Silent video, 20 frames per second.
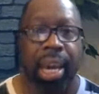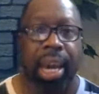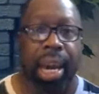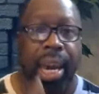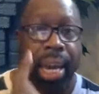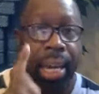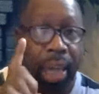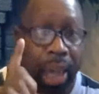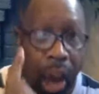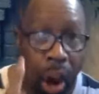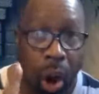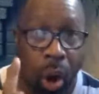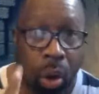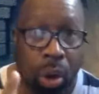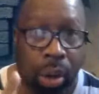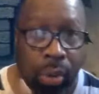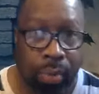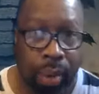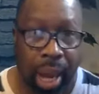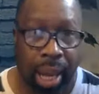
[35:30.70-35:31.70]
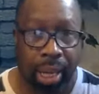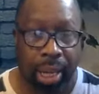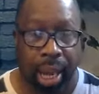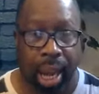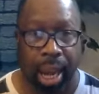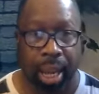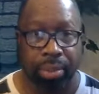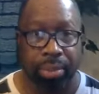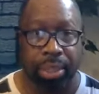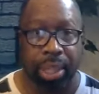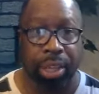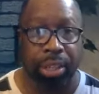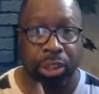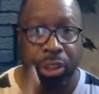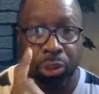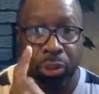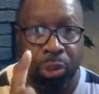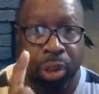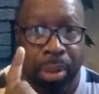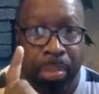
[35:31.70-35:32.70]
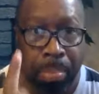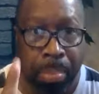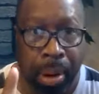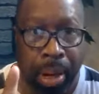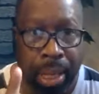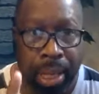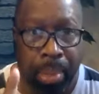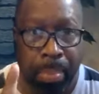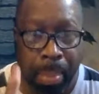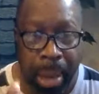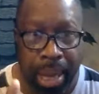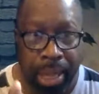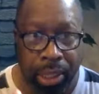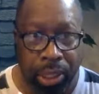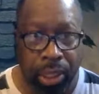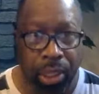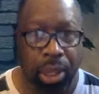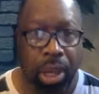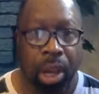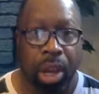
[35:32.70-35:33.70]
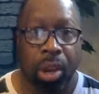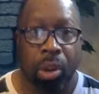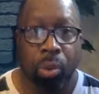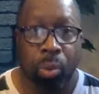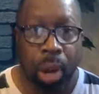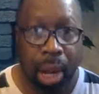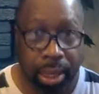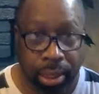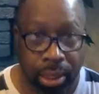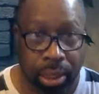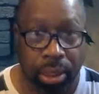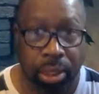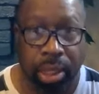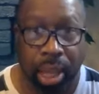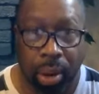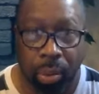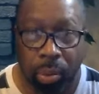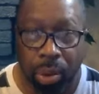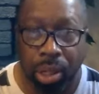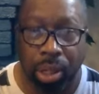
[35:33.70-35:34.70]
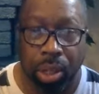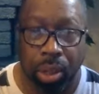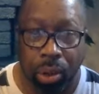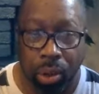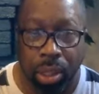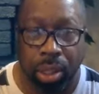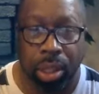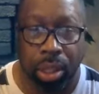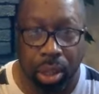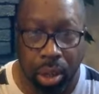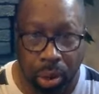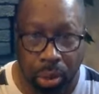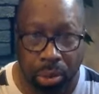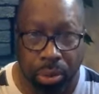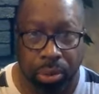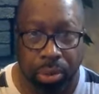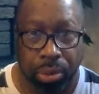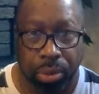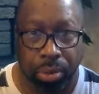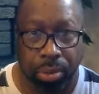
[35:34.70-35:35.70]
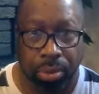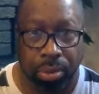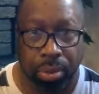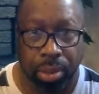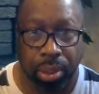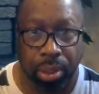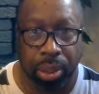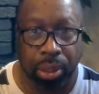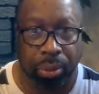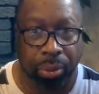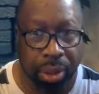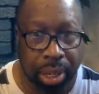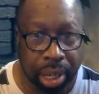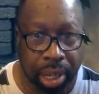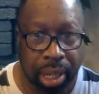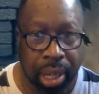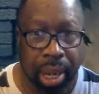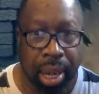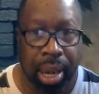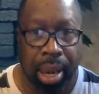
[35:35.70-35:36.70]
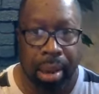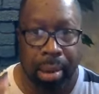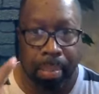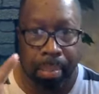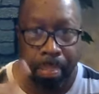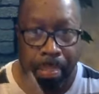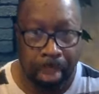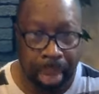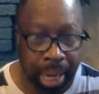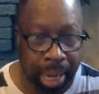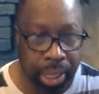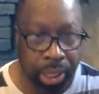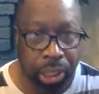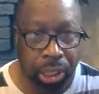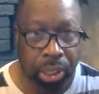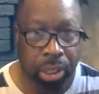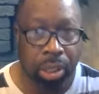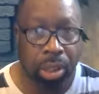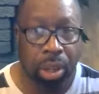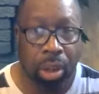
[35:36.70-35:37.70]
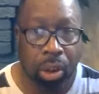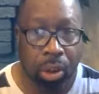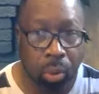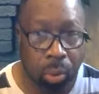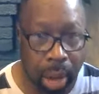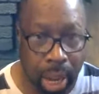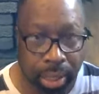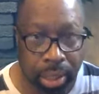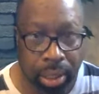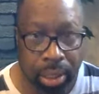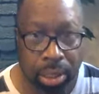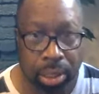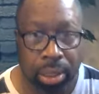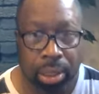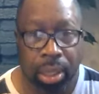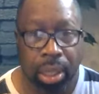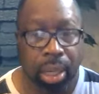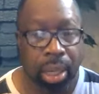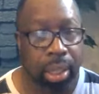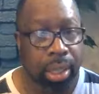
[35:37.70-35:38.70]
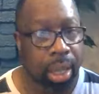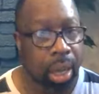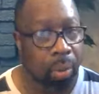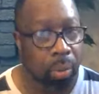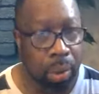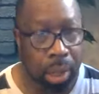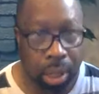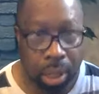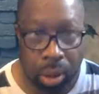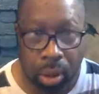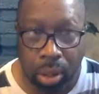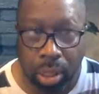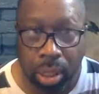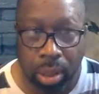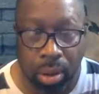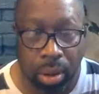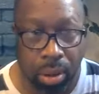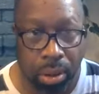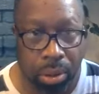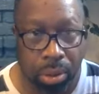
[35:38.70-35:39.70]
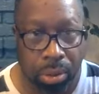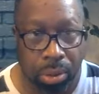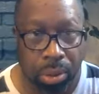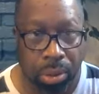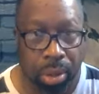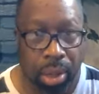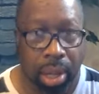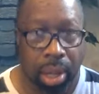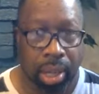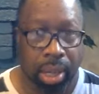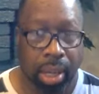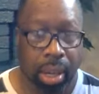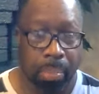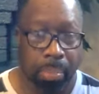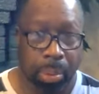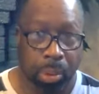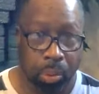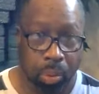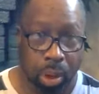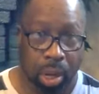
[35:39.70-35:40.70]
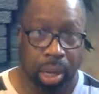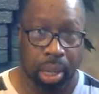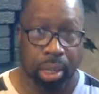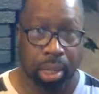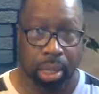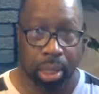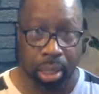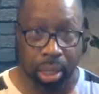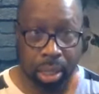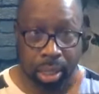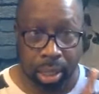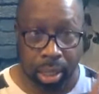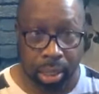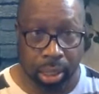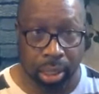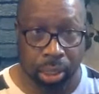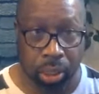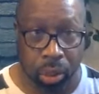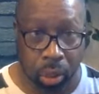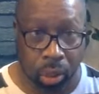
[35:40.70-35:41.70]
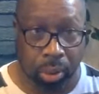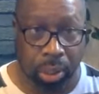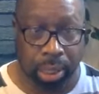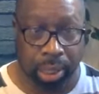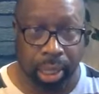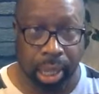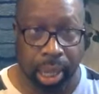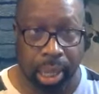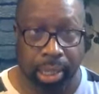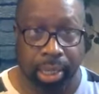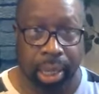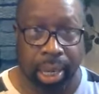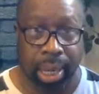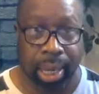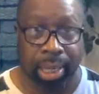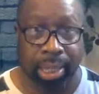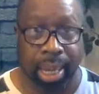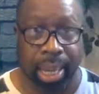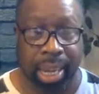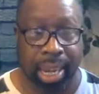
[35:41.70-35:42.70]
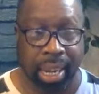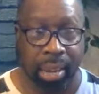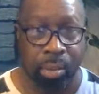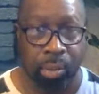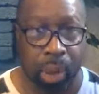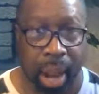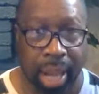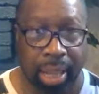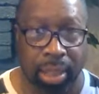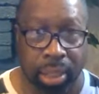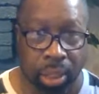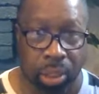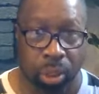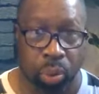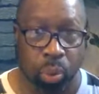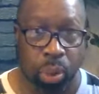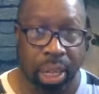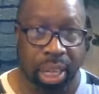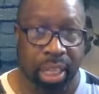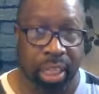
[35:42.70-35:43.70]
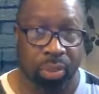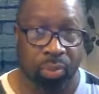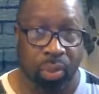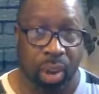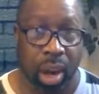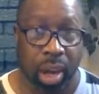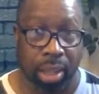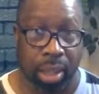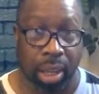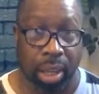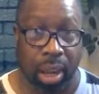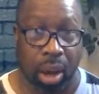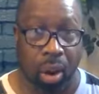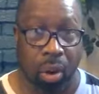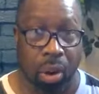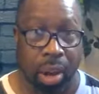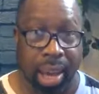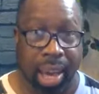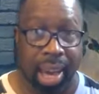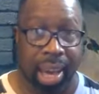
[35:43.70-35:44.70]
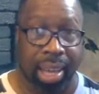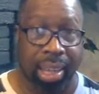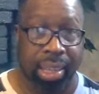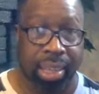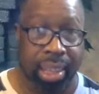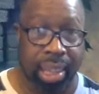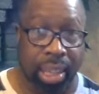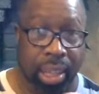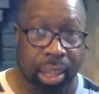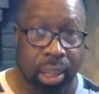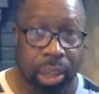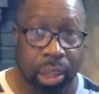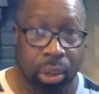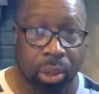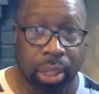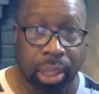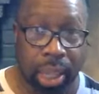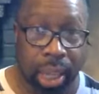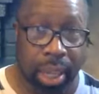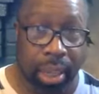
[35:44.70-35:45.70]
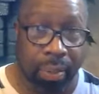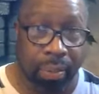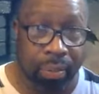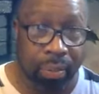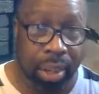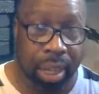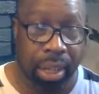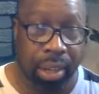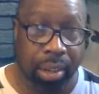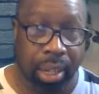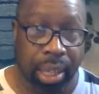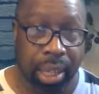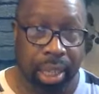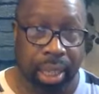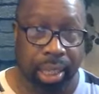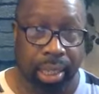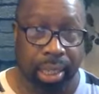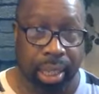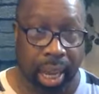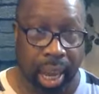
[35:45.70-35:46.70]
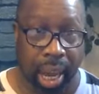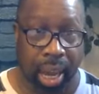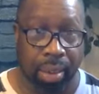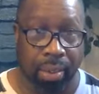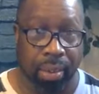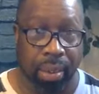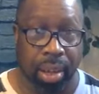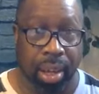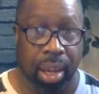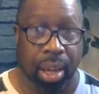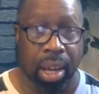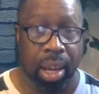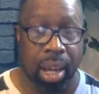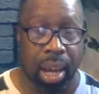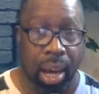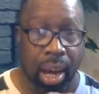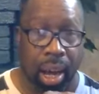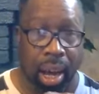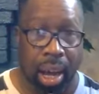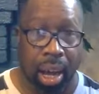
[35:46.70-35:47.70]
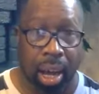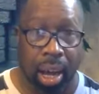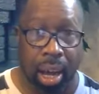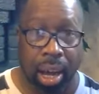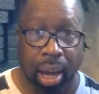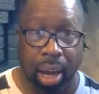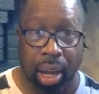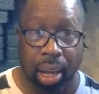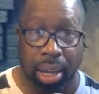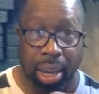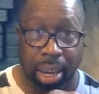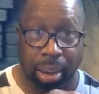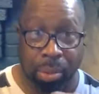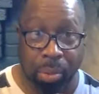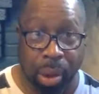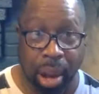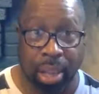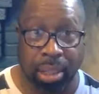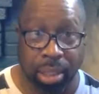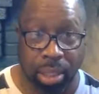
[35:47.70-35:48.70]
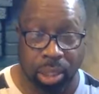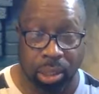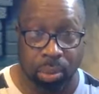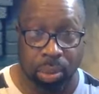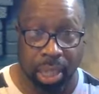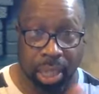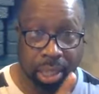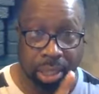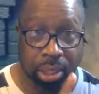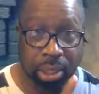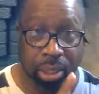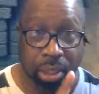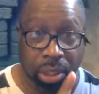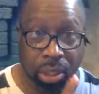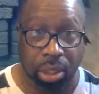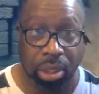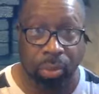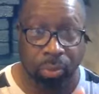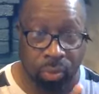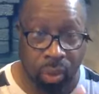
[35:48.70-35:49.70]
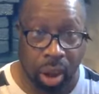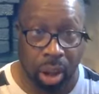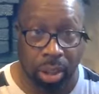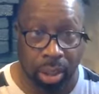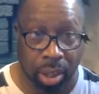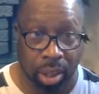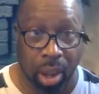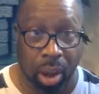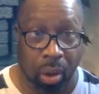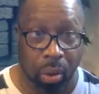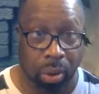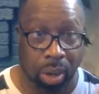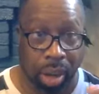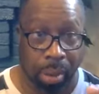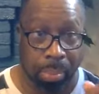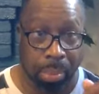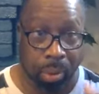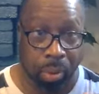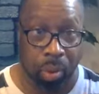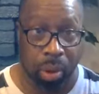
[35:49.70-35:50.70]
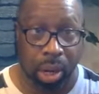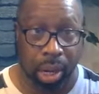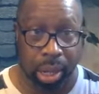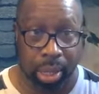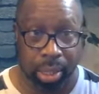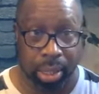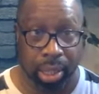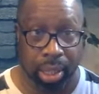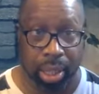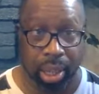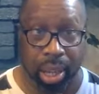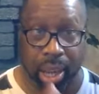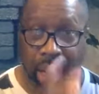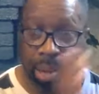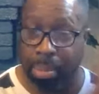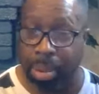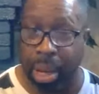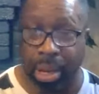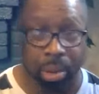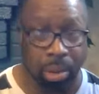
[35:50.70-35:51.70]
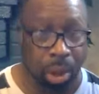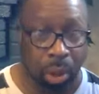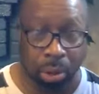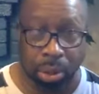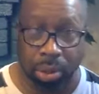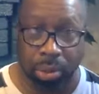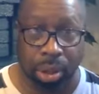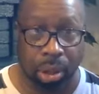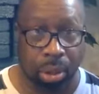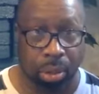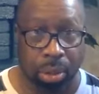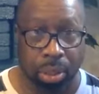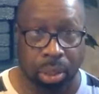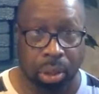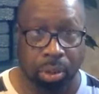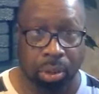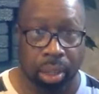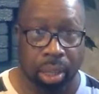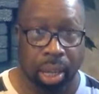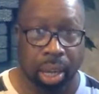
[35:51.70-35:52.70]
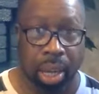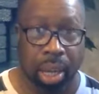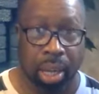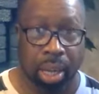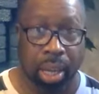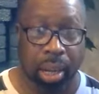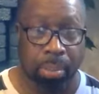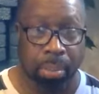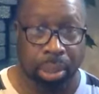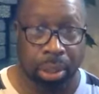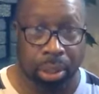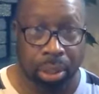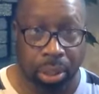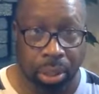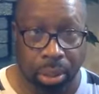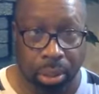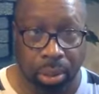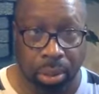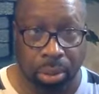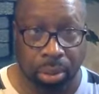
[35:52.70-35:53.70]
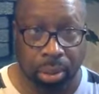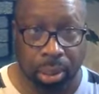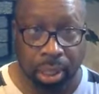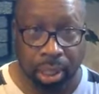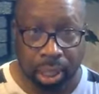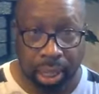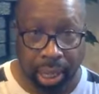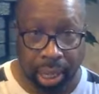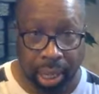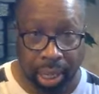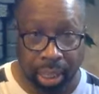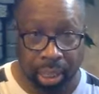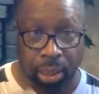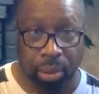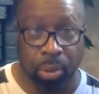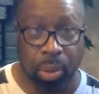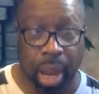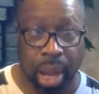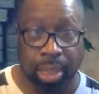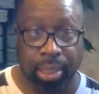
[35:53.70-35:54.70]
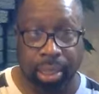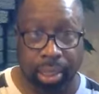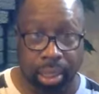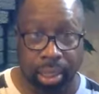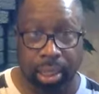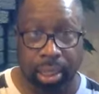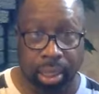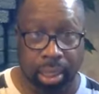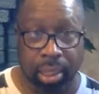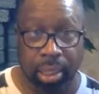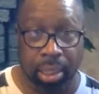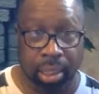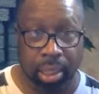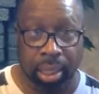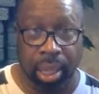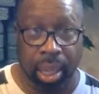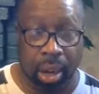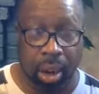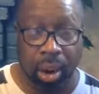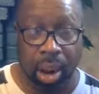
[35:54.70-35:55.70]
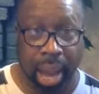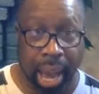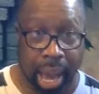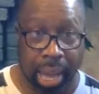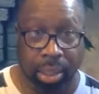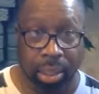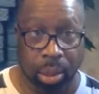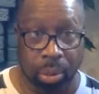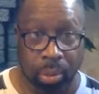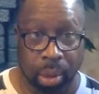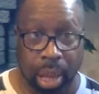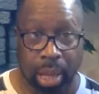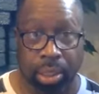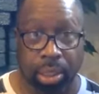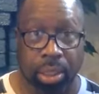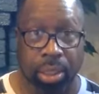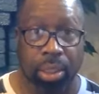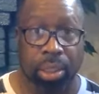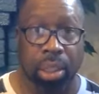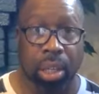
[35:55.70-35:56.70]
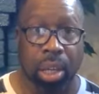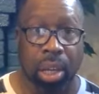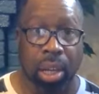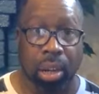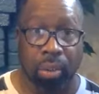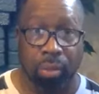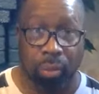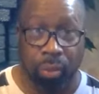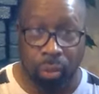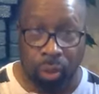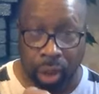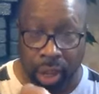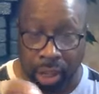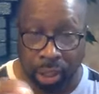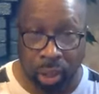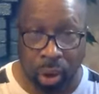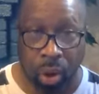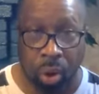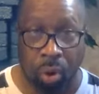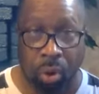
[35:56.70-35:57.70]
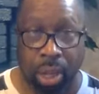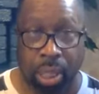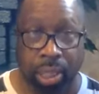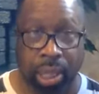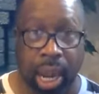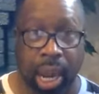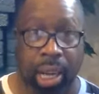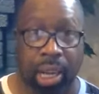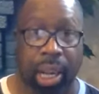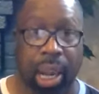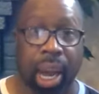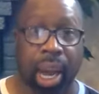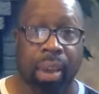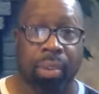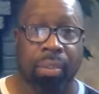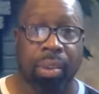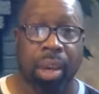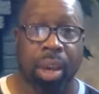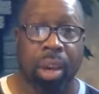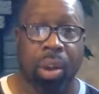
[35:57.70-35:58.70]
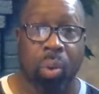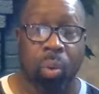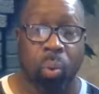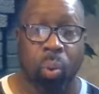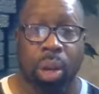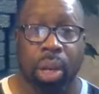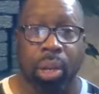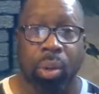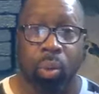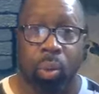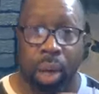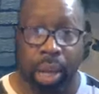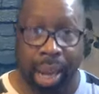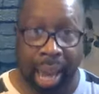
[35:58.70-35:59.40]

In all of our lives, there are three major wrestles that we are going to go through. Three major wrestles that we're going to go through. Number one, the story says that he wrestles with his father in law, the authoritative figure in his life. Uh, uh, he wrestles with his father in law, number one. I'm not going to go through the whole story. Number two, he's wrestling or had to wrestle his whole entire life with what